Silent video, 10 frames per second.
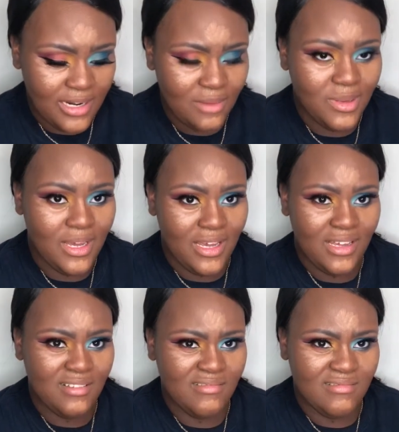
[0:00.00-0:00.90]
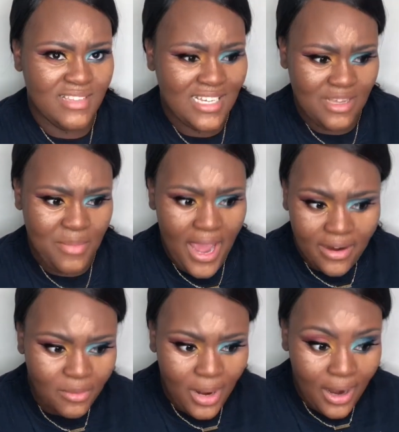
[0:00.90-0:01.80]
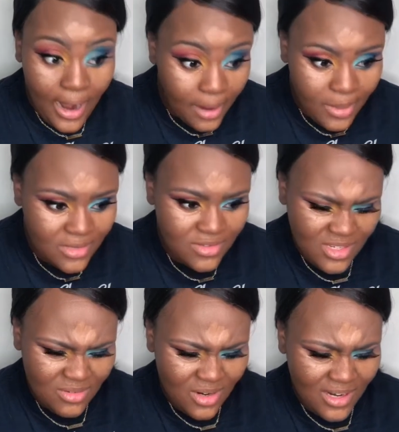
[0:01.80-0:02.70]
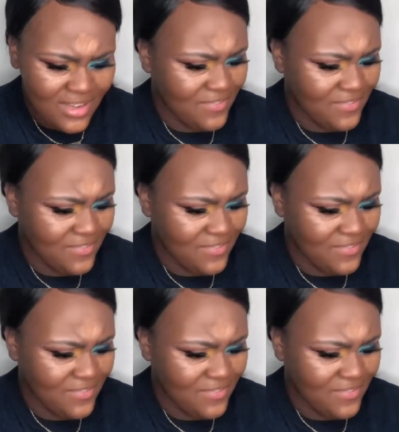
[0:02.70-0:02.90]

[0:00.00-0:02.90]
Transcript: And I'm like, does it matter why her eyebrows are so dark?